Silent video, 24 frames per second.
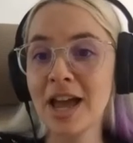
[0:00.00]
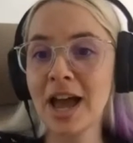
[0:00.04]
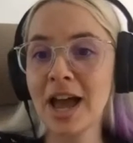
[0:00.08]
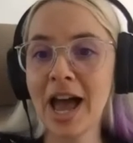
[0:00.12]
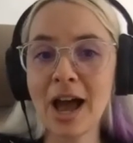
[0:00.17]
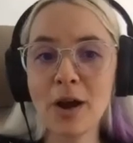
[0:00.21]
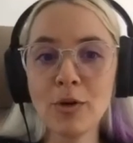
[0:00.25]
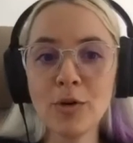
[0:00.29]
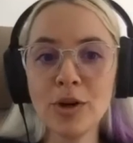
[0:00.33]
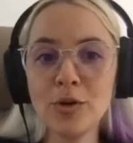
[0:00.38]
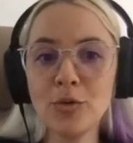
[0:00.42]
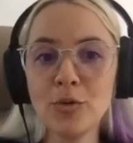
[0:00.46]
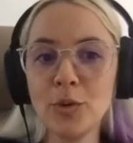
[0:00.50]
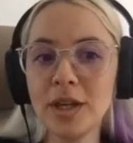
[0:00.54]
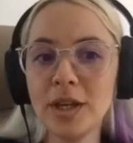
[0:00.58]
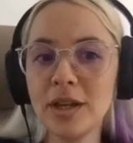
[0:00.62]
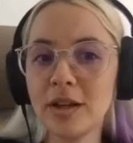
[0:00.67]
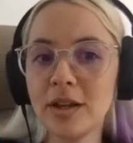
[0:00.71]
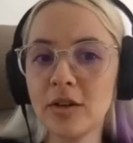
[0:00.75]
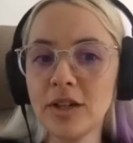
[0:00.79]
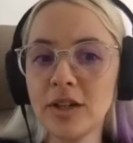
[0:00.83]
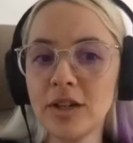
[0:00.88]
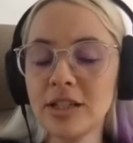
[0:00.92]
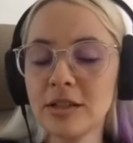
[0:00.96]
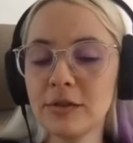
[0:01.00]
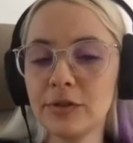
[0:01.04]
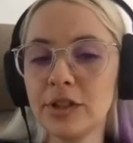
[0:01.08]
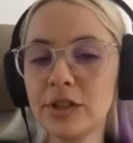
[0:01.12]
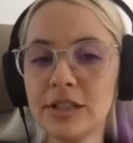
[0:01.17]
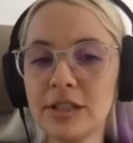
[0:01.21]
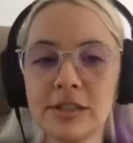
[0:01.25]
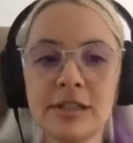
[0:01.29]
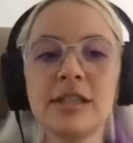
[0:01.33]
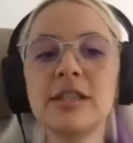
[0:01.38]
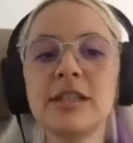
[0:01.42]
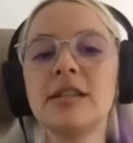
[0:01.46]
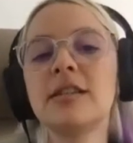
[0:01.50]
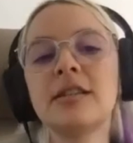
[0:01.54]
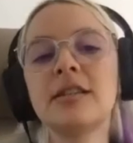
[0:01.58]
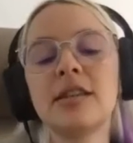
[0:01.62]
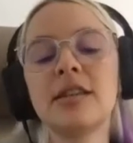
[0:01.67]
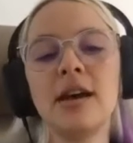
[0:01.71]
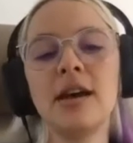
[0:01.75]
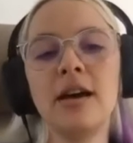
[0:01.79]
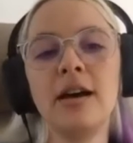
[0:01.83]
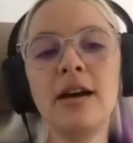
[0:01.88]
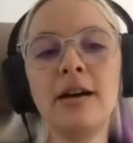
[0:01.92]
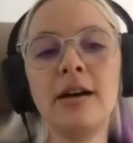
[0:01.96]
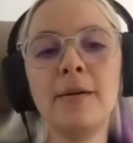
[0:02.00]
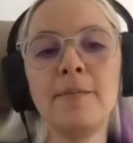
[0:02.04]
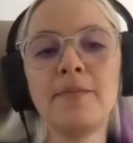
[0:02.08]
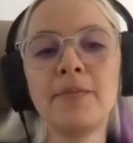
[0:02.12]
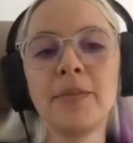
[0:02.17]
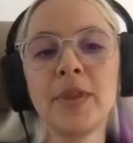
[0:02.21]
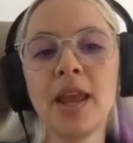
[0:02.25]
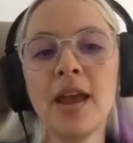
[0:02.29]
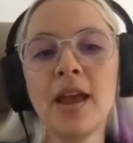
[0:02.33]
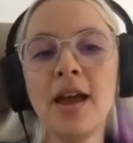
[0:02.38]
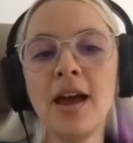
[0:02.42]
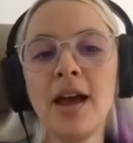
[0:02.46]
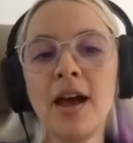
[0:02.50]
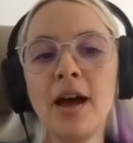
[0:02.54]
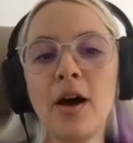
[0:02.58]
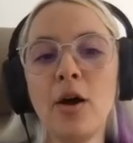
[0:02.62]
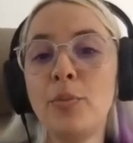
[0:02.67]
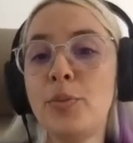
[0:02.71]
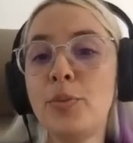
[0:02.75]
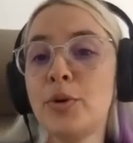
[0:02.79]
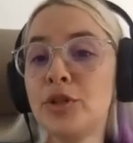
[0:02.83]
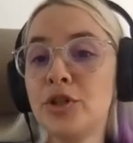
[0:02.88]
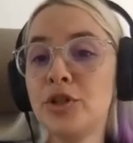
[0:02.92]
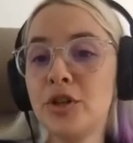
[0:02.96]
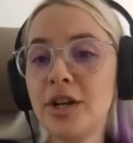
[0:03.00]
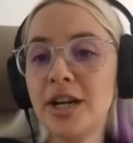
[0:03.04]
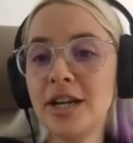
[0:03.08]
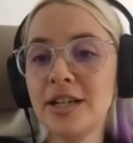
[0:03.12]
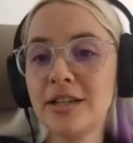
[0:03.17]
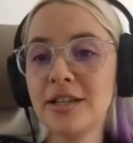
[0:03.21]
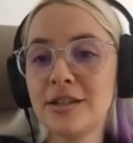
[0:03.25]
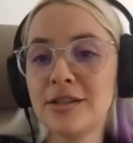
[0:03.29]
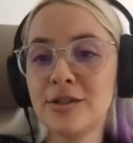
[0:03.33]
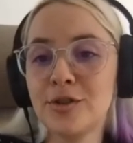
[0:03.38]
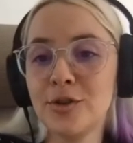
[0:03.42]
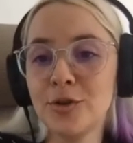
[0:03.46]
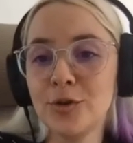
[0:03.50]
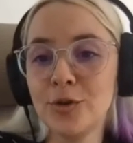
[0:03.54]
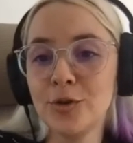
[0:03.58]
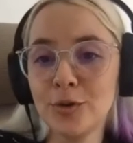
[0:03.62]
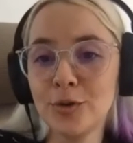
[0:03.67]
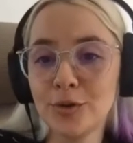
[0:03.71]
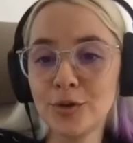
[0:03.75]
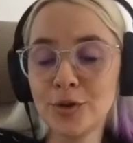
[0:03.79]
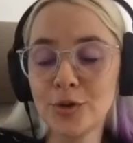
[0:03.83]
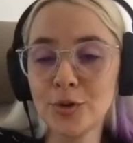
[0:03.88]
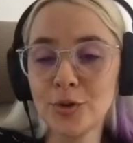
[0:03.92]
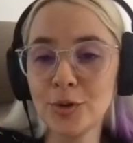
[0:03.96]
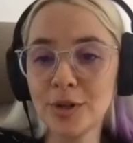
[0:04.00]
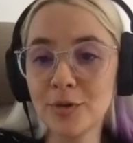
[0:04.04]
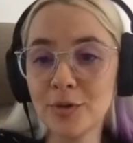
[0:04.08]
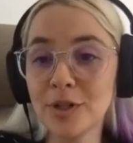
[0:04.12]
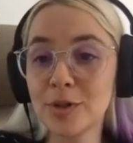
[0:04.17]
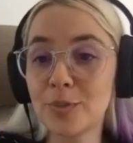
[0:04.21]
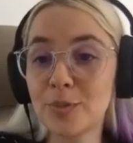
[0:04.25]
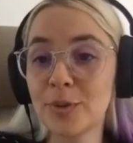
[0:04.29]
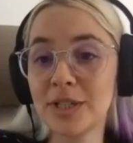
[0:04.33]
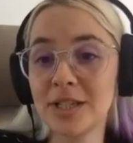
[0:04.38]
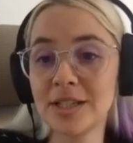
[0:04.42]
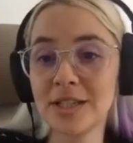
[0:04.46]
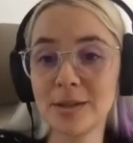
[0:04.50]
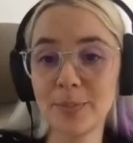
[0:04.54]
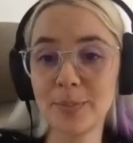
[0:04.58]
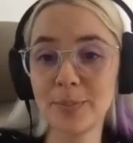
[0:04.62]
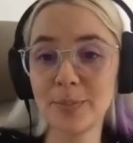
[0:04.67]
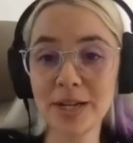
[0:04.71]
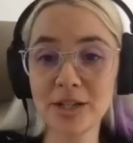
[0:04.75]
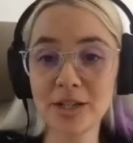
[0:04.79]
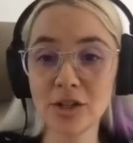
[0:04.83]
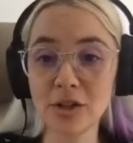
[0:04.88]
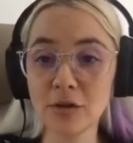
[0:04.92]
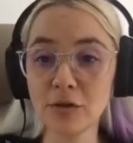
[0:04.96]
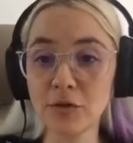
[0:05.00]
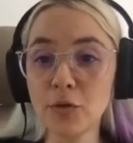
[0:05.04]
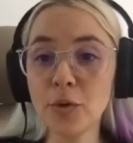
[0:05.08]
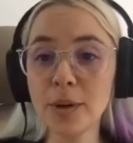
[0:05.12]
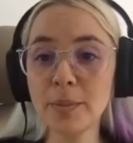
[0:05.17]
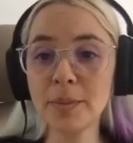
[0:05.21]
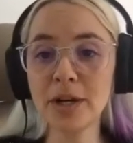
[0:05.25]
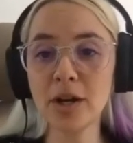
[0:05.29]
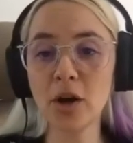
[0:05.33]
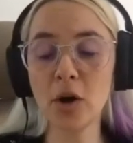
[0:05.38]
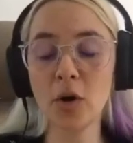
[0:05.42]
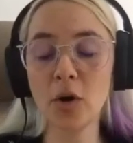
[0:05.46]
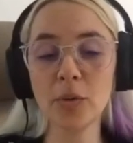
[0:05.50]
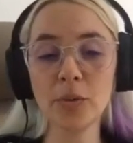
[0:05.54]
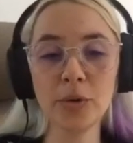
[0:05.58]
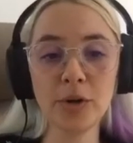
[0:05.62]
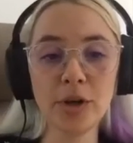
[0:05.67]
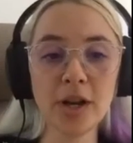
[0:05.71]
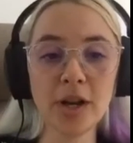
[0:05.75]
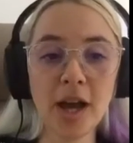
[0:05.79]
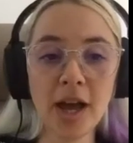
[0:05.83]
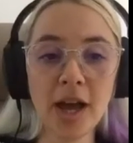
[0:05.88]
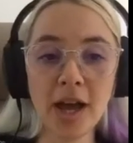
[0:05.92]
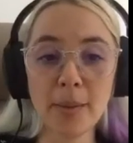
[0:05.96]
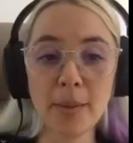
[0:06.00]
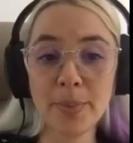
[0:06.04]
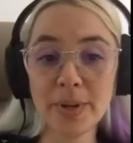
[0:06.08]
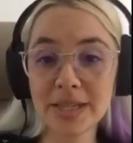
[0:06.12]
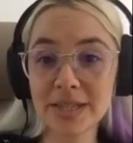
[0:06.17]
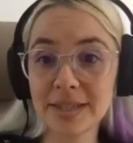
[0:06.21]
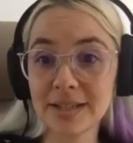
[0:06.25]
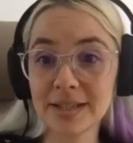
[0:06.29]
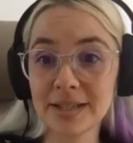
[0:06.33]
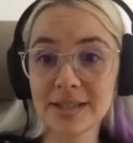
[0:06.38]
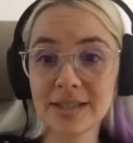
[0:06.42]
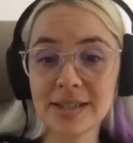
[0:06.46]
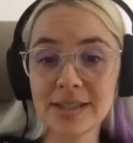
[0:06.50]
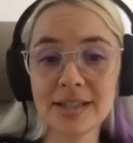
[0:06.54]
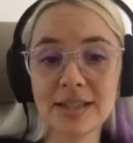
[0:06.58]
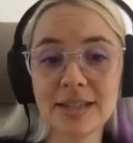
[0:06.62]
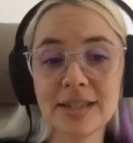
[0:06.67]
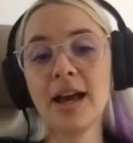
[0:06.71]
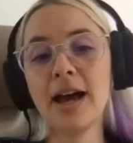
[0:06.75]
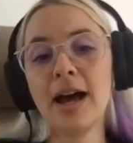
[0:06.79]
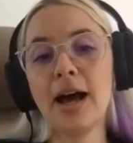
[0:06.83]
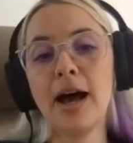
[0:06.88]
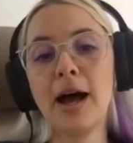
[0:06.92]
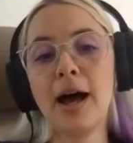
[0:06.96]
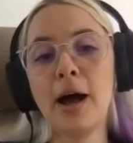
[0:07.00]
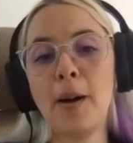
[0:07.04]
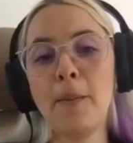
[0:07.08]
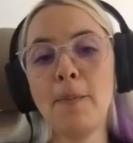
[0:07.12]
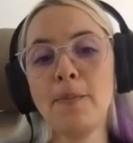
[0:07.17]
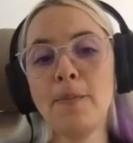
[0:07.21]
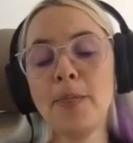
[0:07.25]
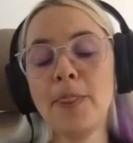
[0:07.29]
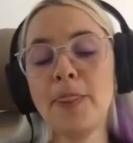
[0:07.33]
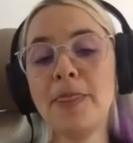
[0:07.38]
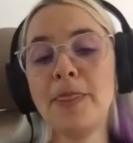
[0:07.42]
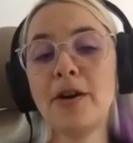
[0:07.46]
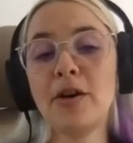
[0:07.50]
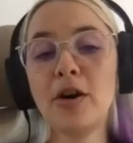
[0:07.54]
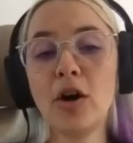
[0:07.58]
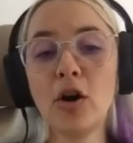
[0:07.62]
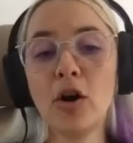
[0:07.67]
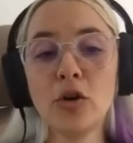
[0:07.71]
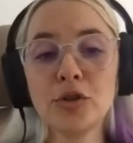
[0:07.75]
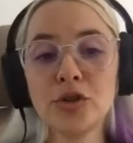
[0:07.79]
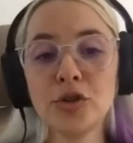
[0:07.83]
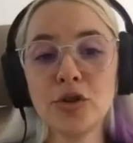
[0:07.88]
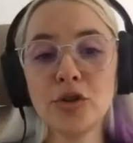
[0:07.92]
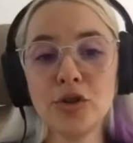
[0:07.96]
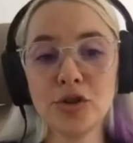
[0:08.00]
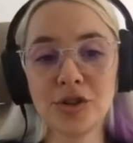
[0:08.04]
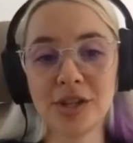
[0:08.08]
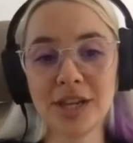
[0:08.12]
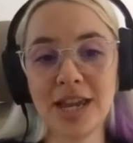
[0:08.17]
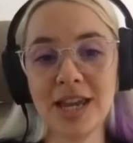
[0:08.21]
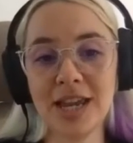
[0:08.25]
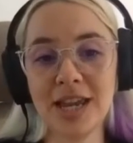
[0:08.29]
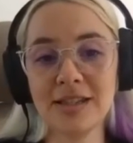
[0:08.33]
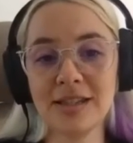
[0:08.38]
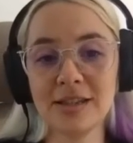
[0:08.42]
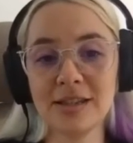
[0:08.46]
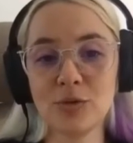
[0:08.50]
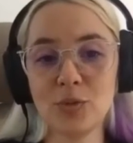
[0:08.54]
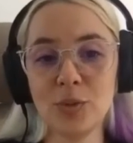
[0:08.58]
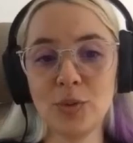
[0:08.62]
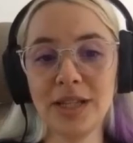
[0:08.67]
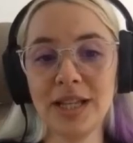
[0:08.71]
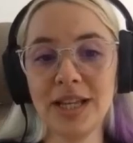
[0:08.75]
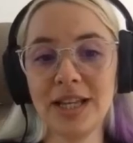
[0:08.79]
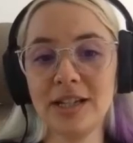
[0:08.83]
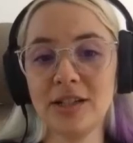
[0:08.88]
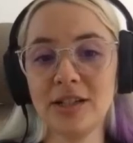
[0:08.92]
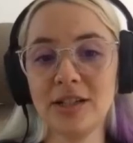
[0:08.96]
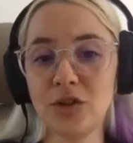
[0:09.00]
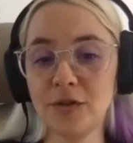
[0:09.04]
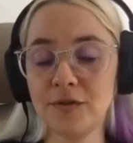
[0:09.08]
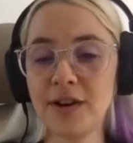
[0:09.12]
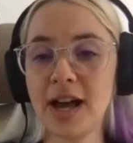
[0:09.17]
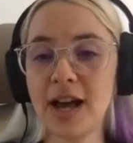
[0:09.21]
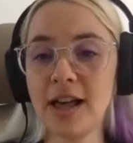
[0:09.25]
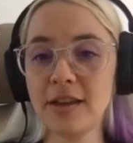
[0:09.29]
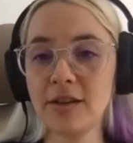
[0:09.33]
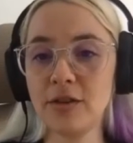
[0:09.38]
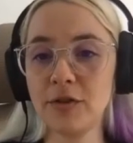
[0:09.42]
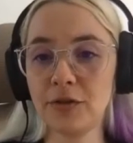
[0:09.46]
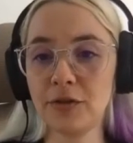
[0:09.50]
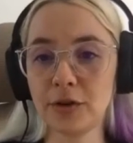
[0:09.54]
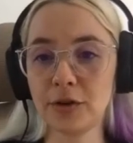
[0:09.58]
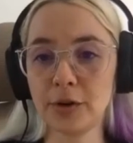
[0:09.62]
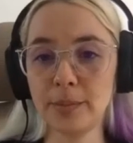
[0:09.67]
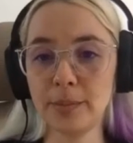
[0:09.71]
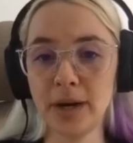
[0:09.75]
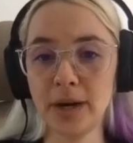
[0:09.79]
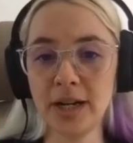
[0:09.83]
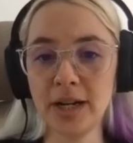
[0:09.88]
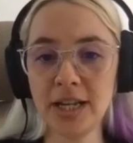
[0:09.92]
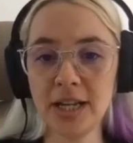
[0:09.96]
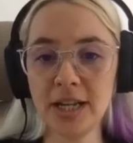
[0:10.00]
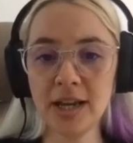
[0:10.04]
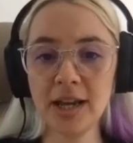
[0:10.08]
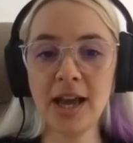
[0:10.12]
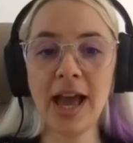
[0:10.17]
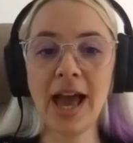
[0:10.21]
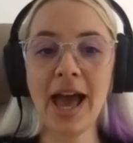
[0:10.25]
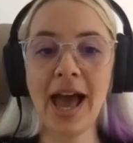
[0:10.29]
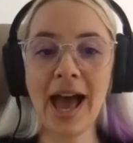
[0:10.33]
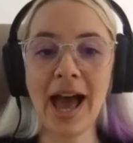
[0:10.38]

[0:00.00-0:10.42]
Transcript: How can we increase, for instance, um, opportunities to, to increase participation of women owned businesses? Um, there are also use cases related to value for money.